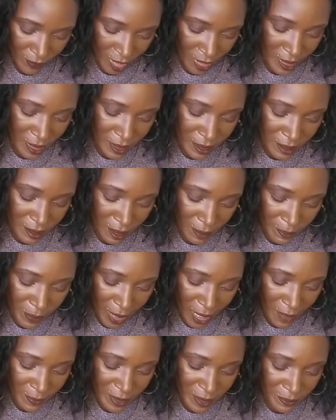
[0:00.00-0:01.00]
it's the
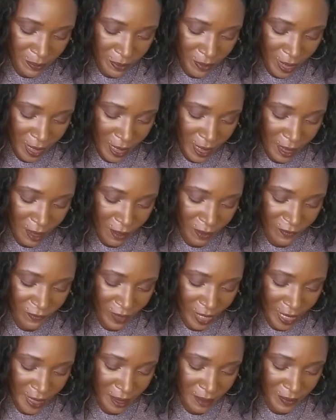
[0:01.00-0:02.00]
Bobbi Brown
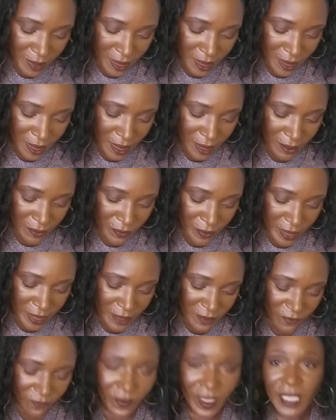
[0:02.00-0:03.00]
Vitamin
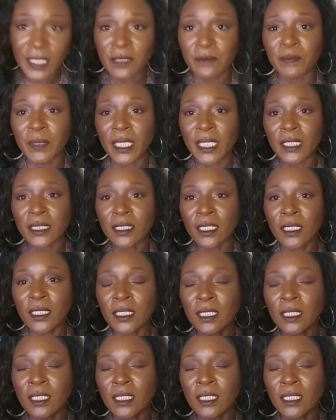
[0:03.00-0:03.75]
Enriched Face Base.